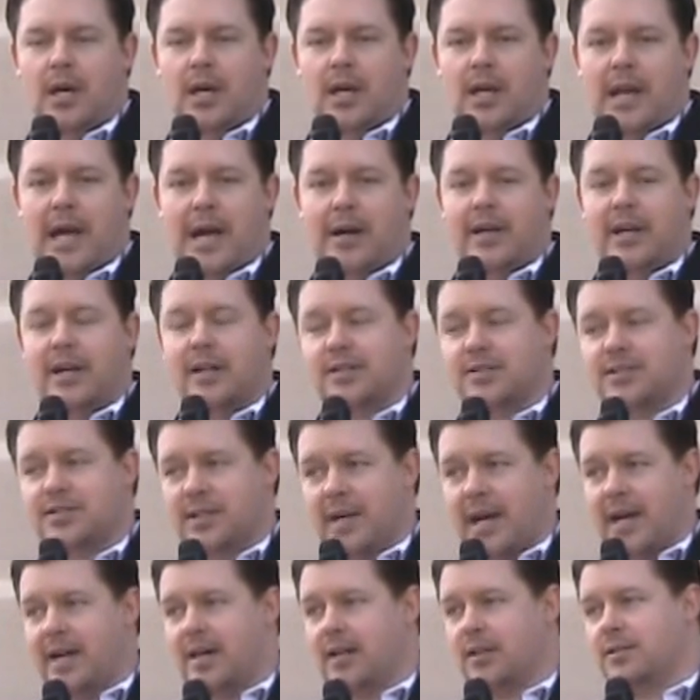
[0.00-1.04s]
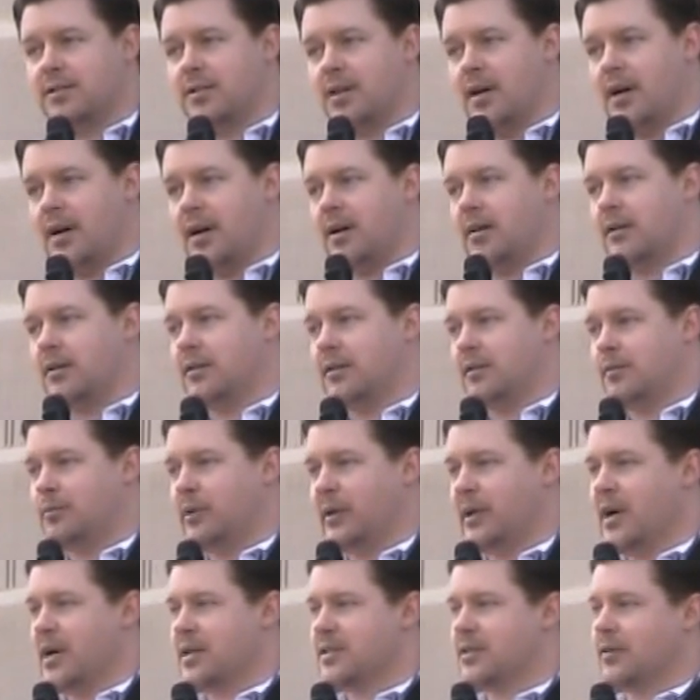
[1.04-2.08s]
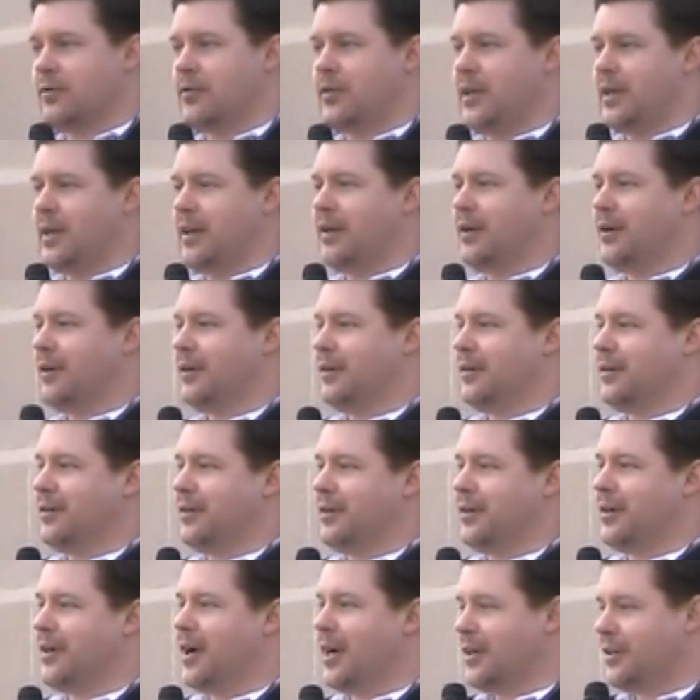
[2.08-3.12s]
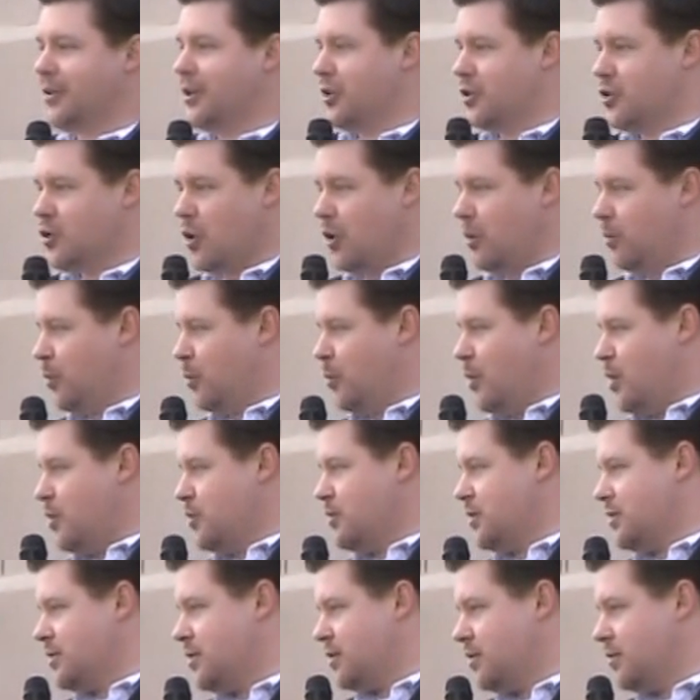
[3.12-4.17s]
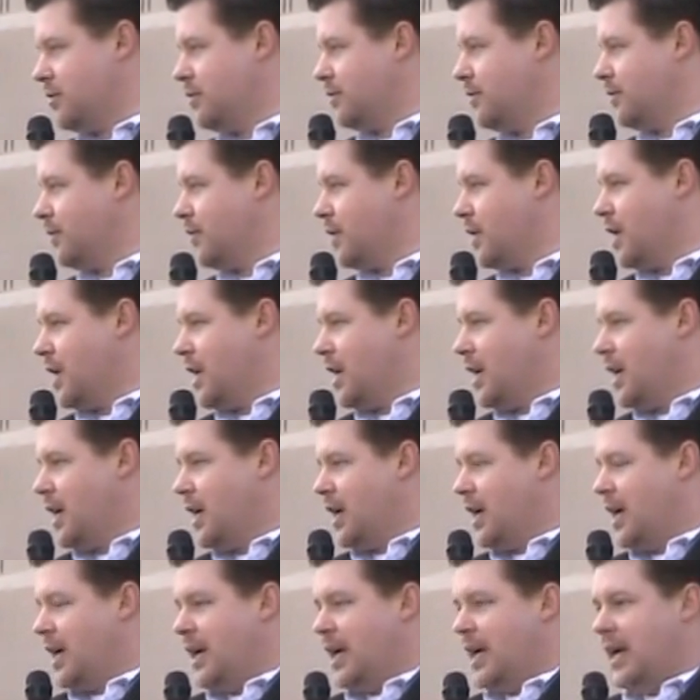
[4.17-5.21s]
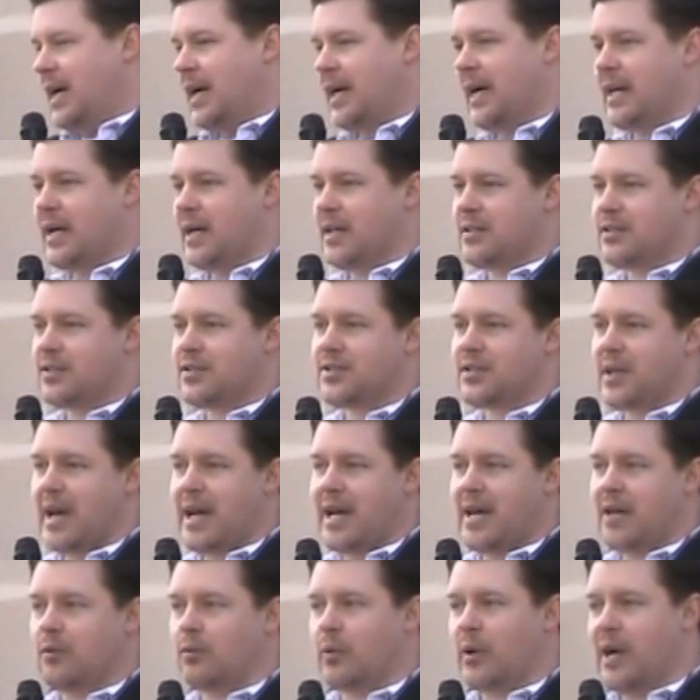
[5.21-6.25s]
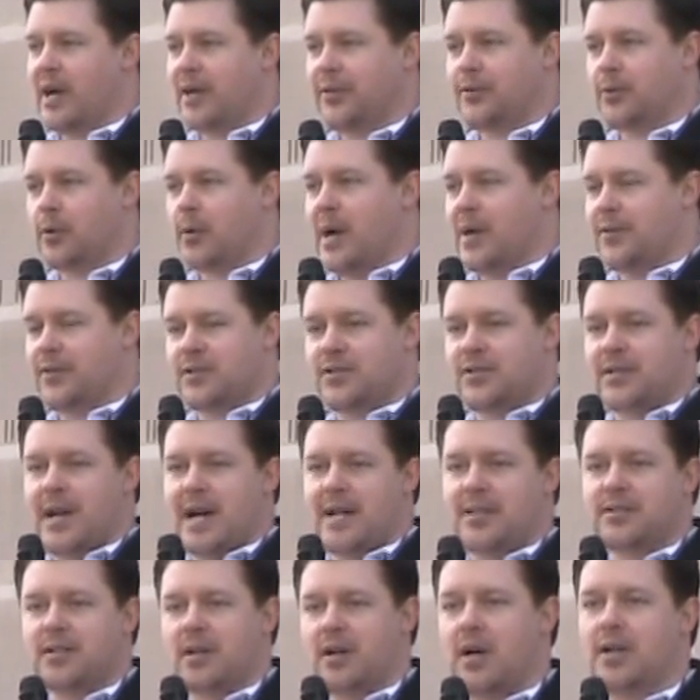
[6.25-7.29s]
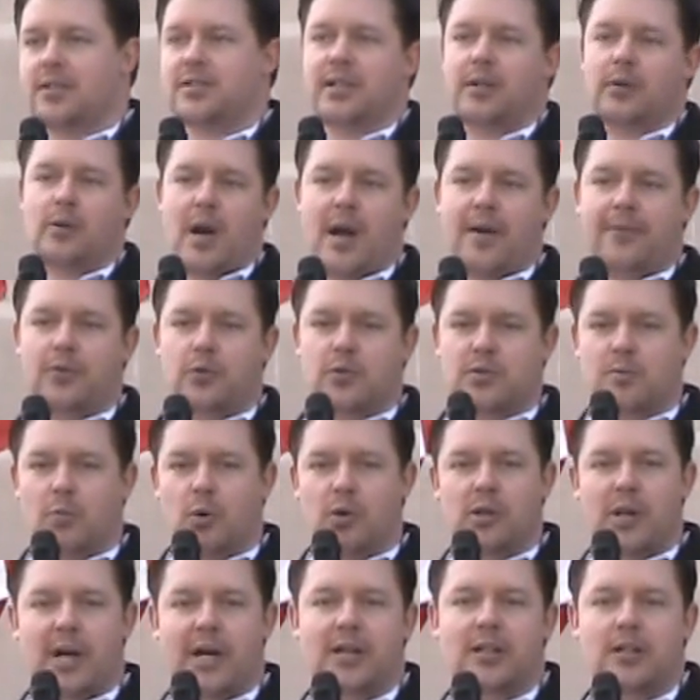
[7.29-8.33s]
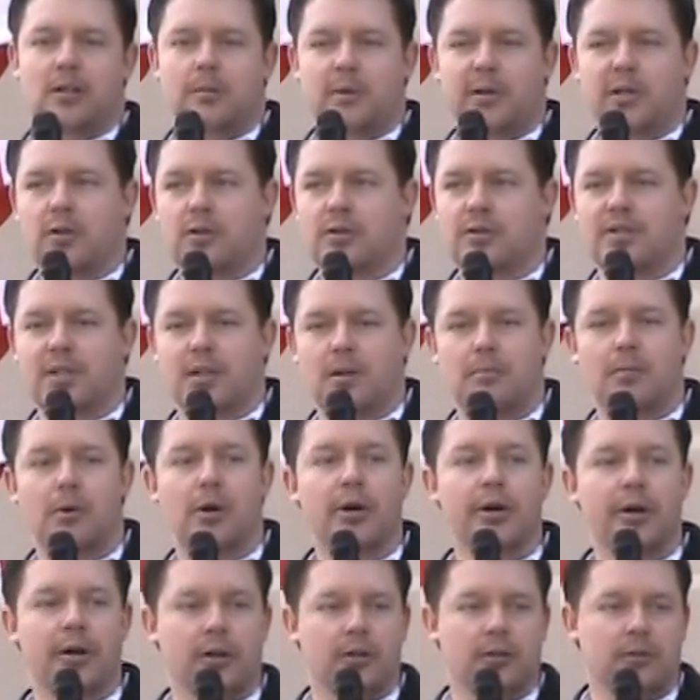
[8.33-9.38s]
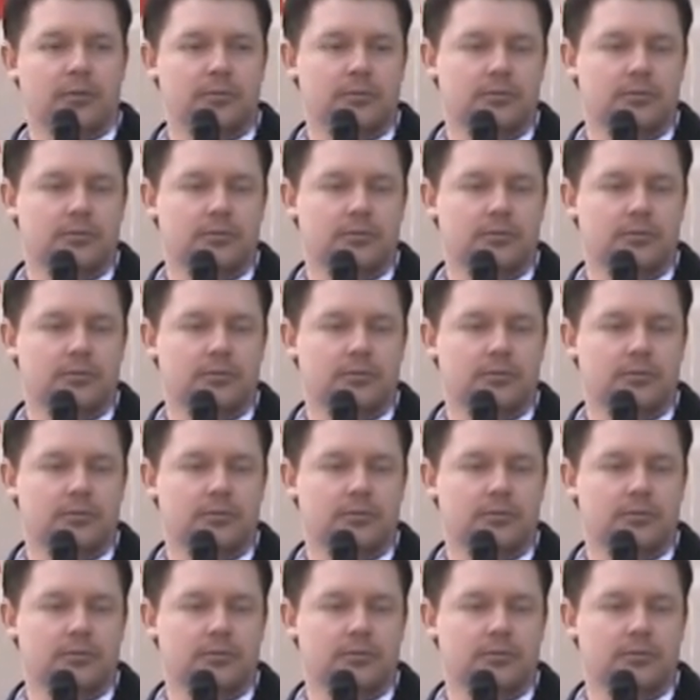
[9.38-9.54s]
Now, he didn't say it because of the gun control proposals. He didn't say it when I threw out the stats that a hunting rifle was more likely to be used in a murder.